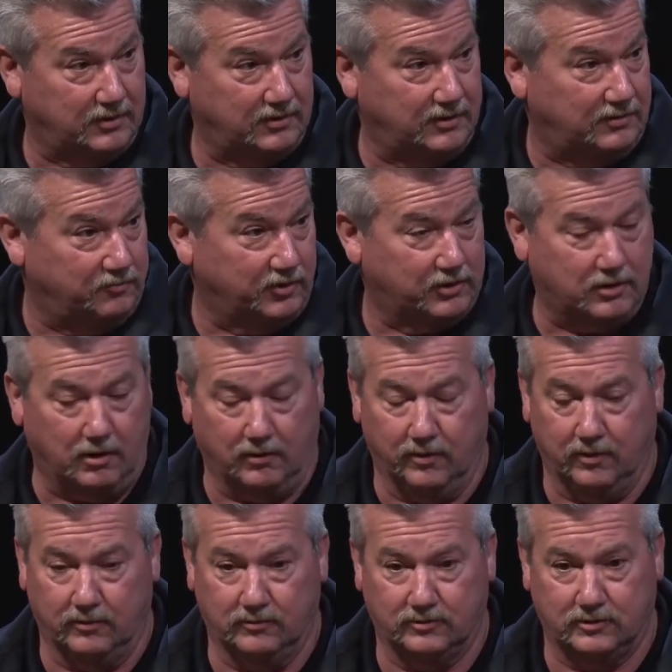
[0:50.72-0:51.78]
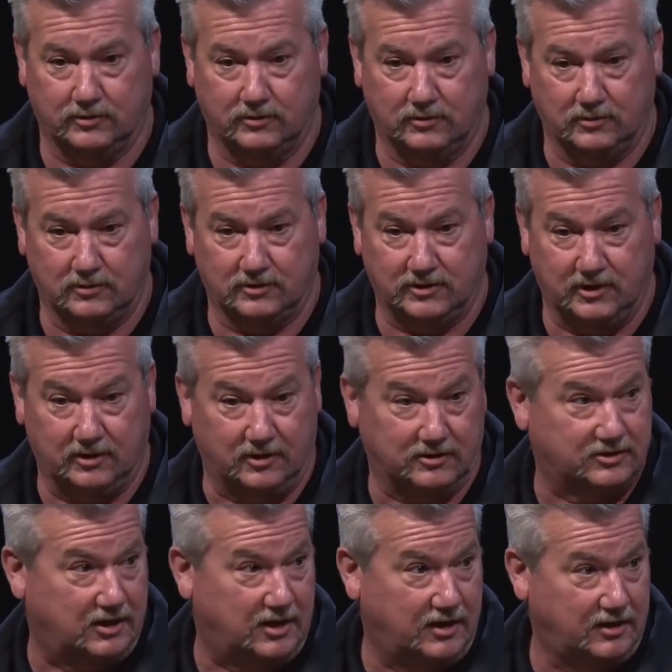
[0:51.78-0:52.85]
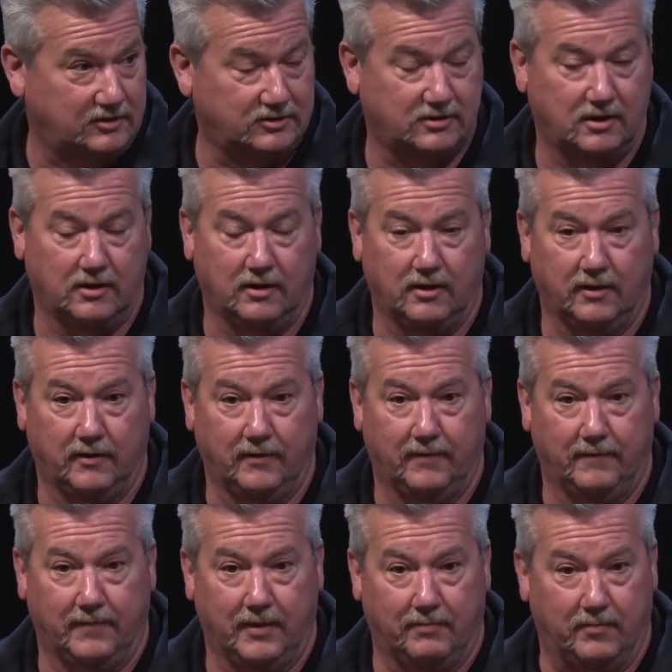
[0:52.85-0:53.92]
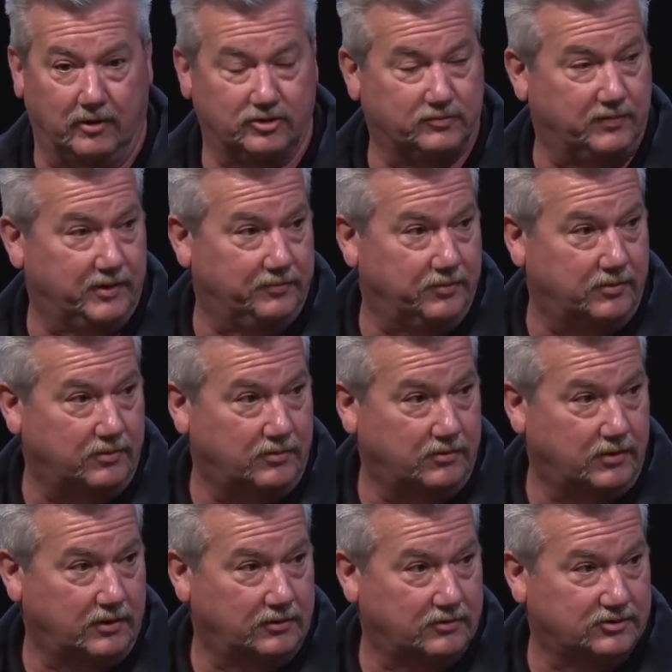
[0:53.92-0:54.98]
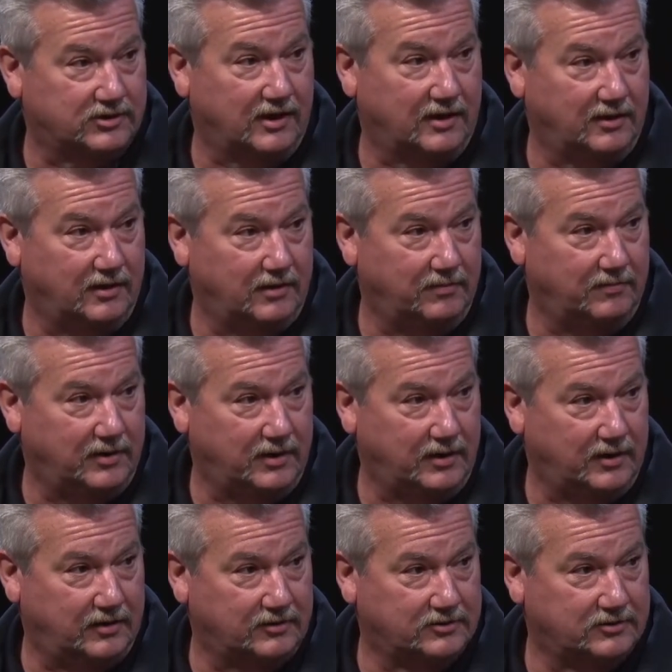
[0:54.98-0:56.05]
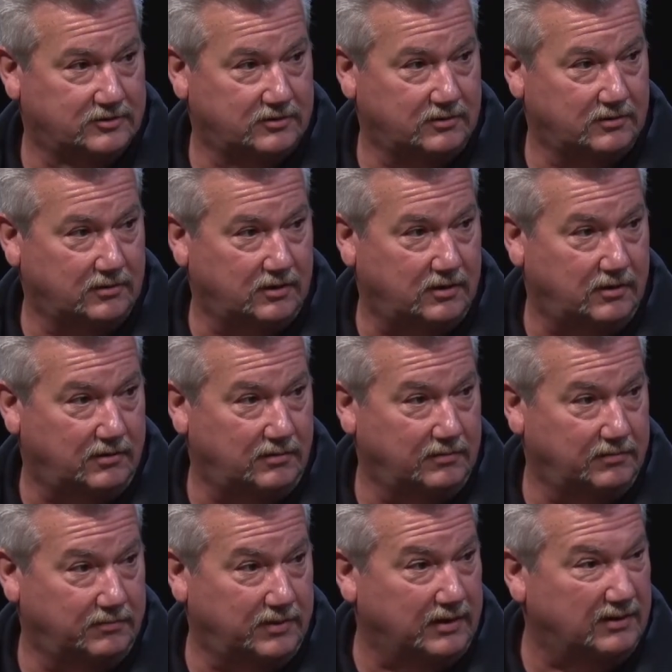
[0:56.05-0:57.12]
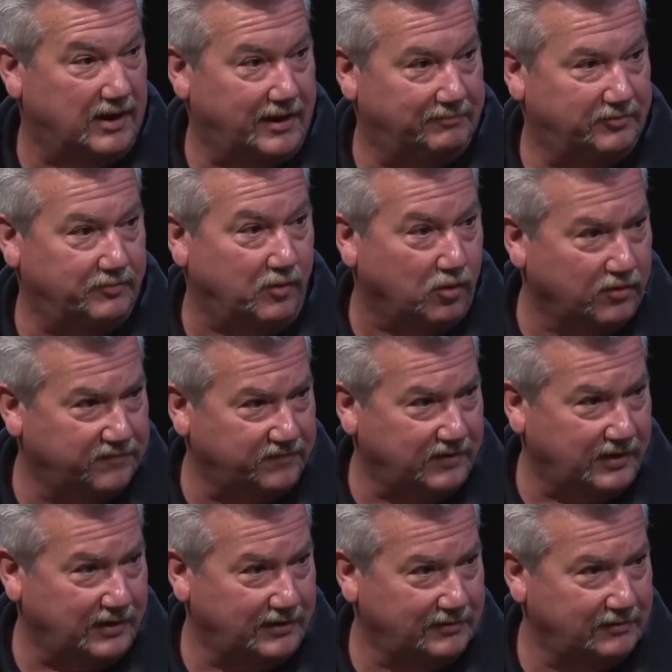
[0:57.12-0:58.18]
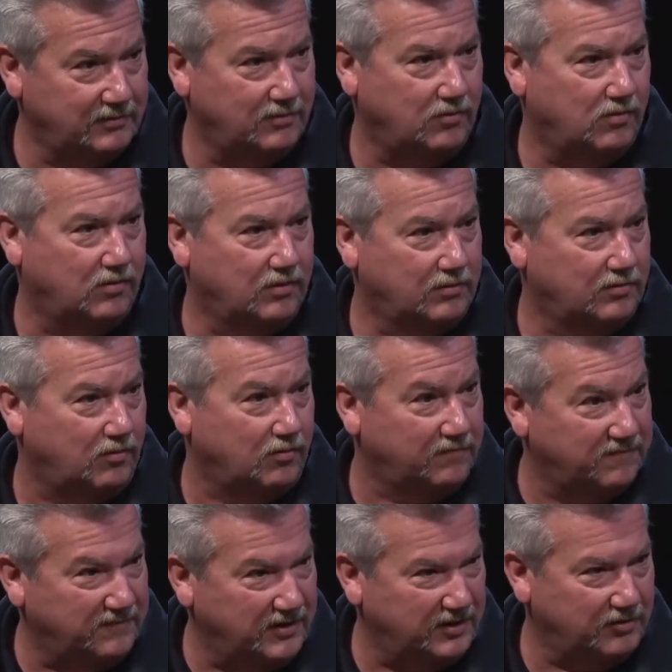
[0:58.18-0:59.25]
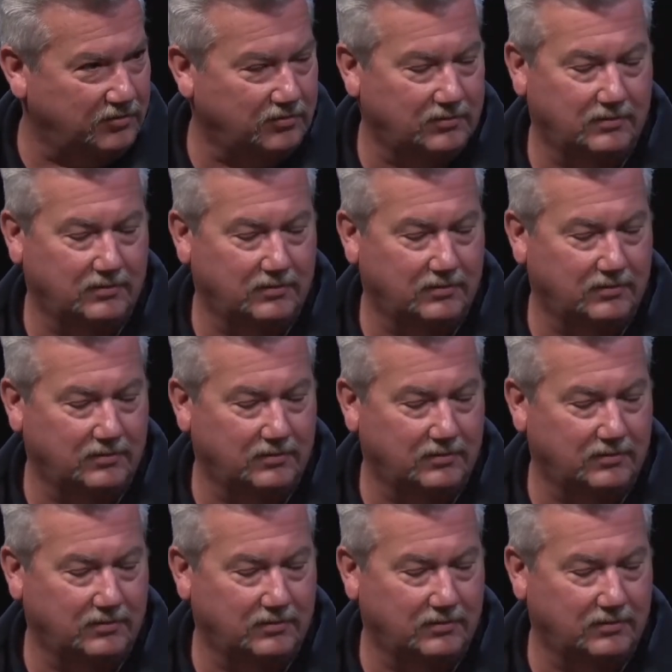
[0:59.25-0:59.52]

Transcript: and we call those synthesized. Most people understand them as uh, being named morphine or, or fentanyl